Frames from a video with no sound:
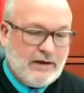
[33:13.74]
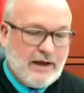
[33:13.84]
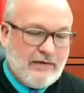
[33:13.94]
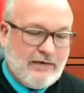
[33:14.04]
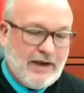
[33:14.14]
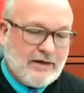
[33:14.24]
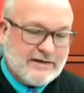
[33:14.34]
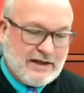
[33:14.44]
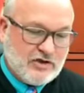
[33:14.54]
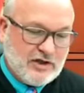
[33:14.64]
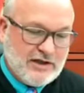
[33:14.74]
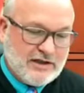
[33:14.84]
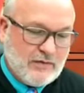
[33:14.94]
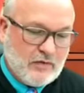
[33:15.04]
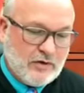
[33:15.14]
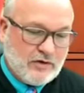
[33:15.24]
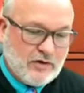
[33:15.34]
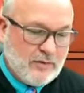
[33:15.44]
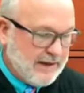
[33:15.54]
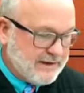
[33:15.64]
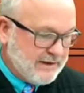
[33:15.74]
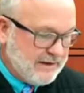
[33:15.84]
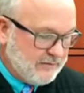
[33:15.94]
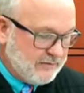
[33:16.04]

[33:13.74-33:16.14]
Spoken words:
anything else on Sheets before we turn to Massey?